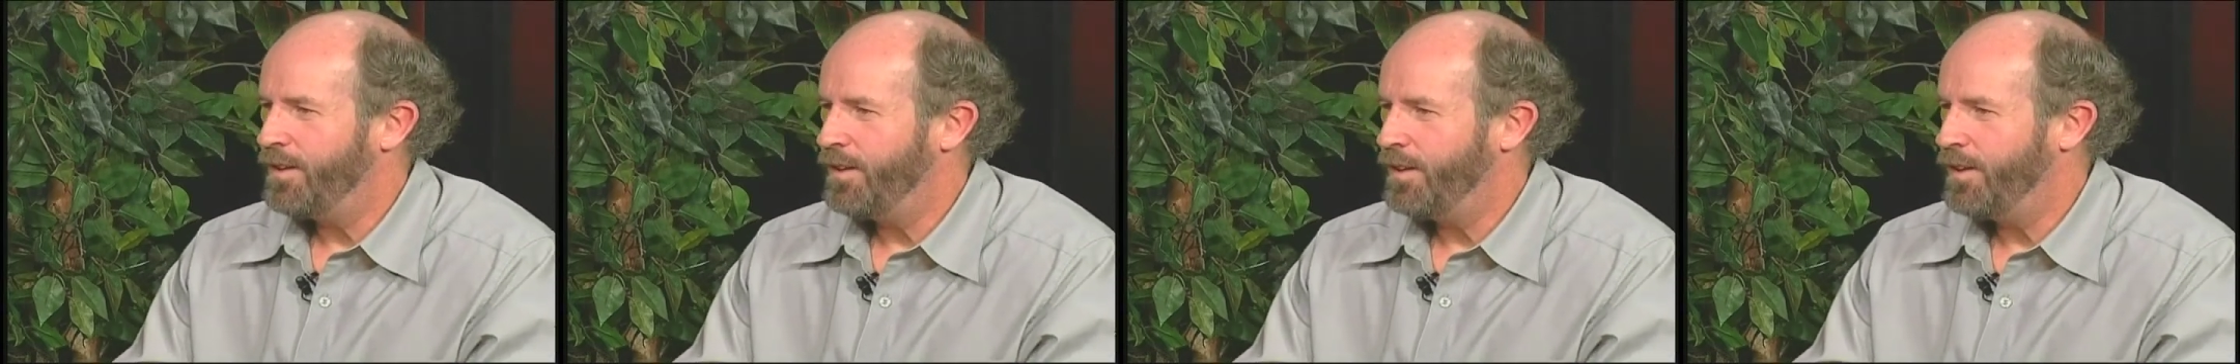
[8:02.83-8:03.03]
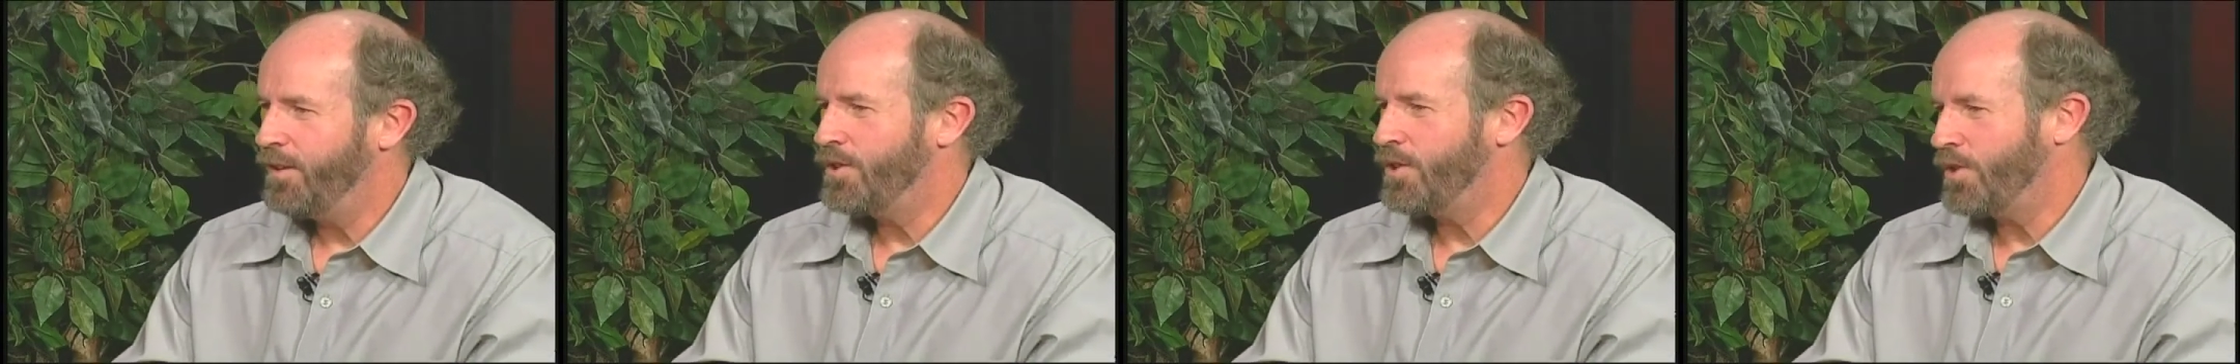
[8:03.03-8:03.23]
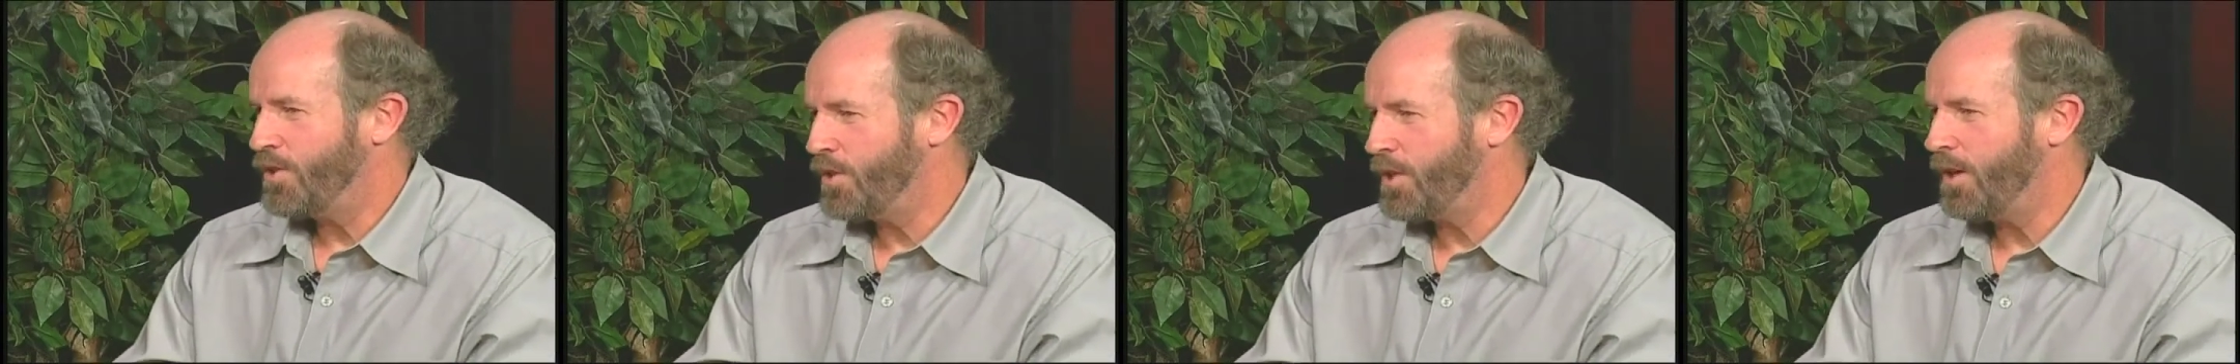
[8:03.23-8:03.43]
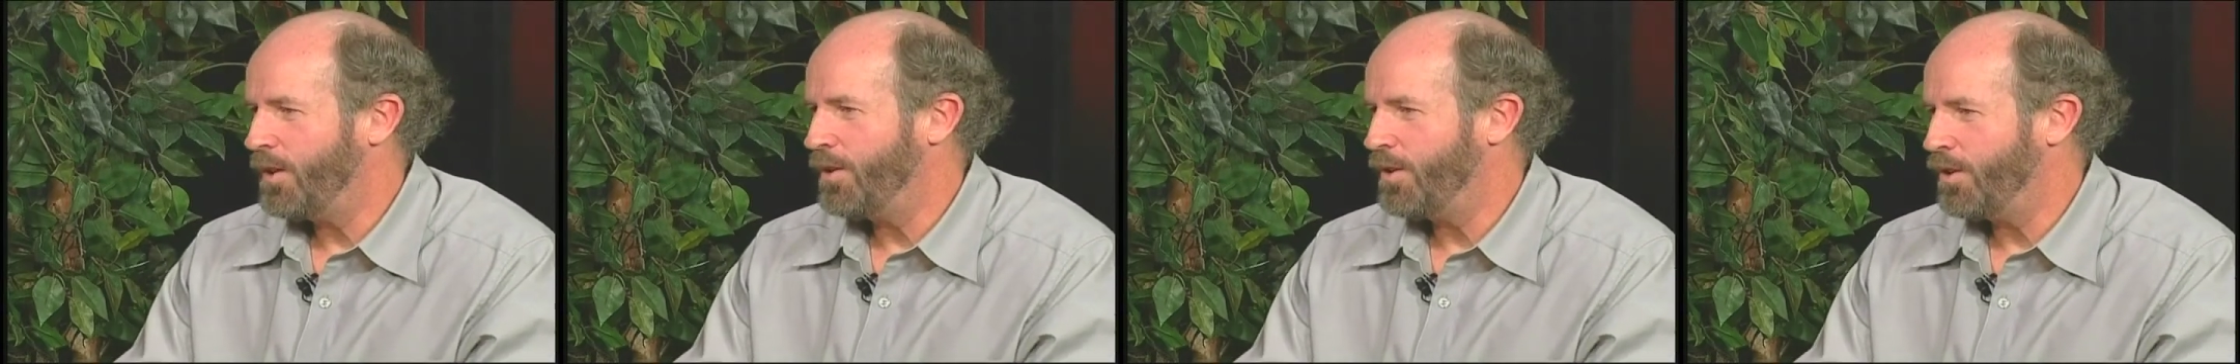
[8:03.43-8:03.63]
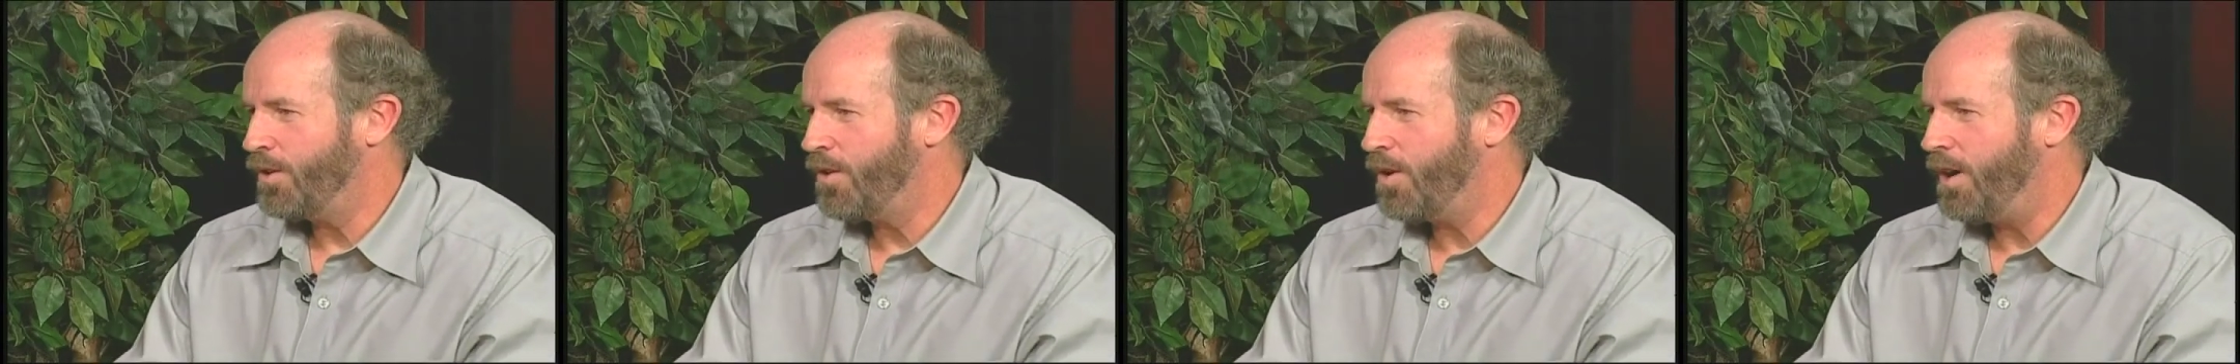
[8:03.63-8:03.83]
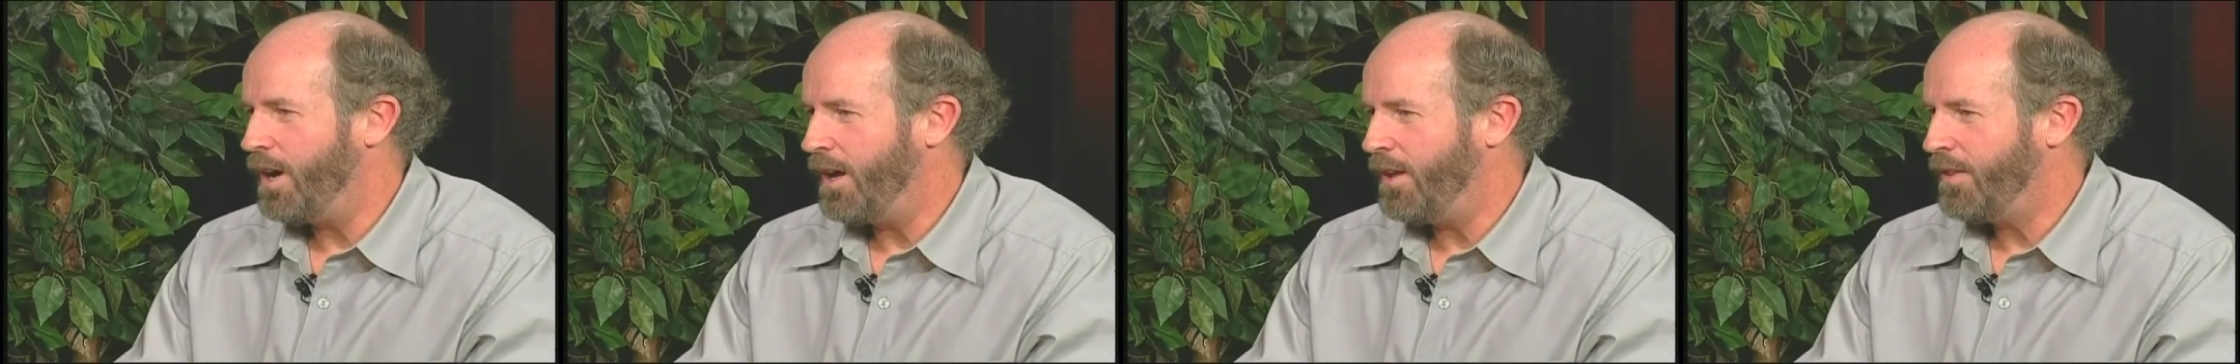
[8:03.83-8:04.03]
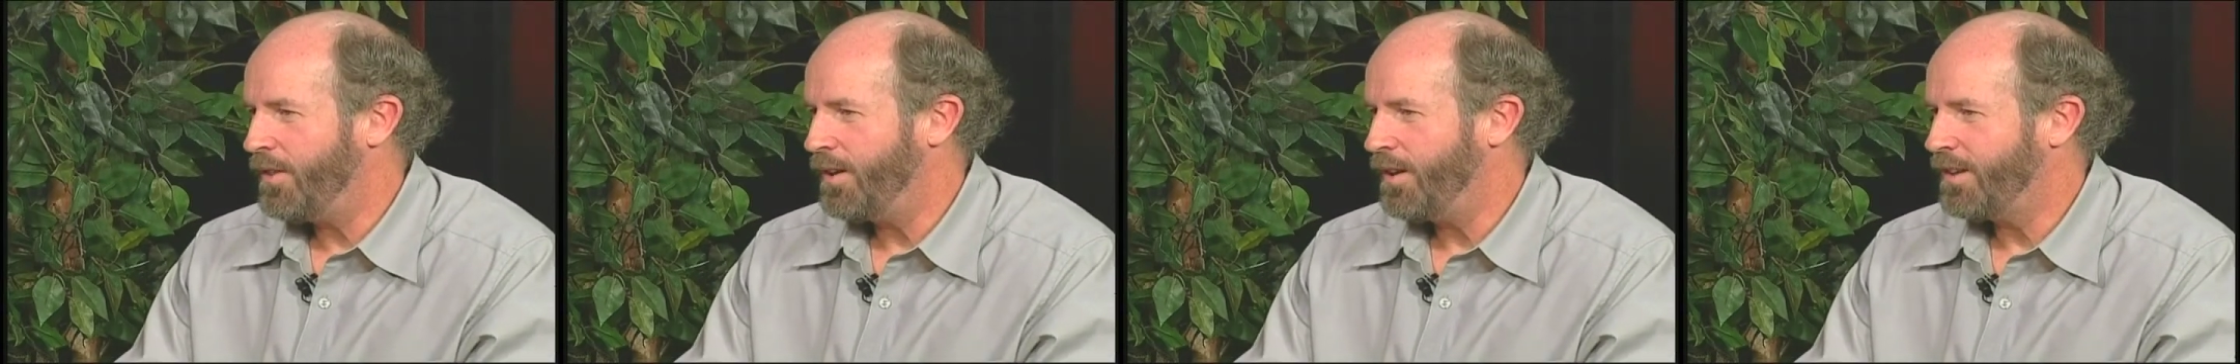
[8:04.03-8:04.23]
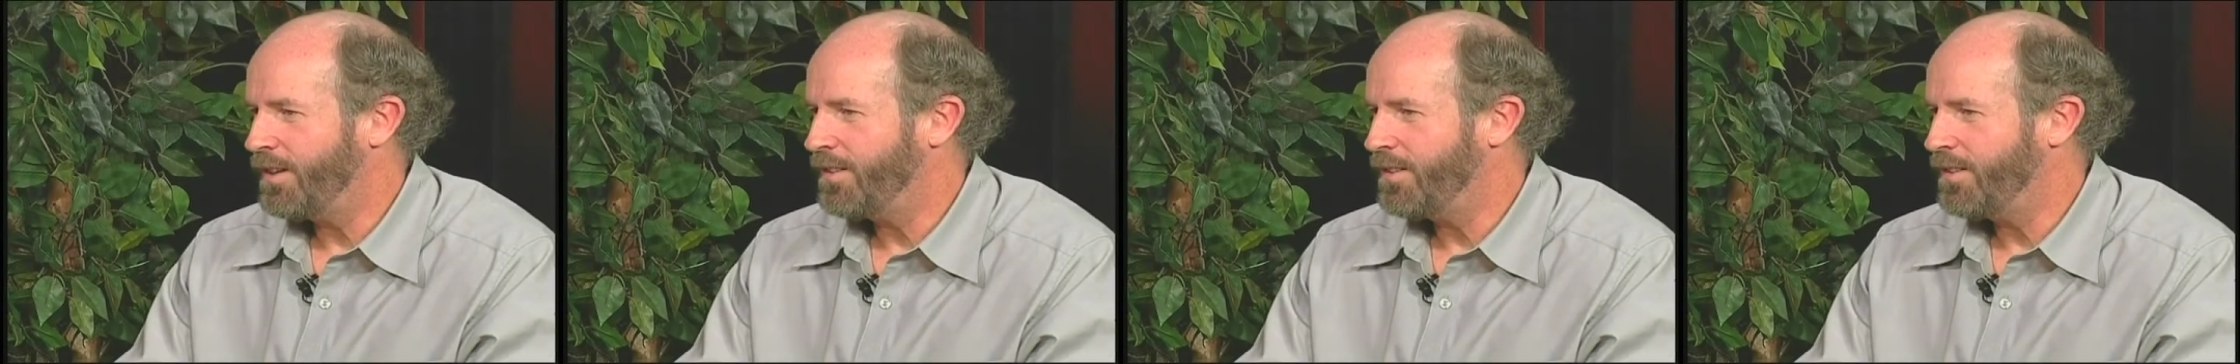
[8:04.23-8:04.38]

is a Southern Gothic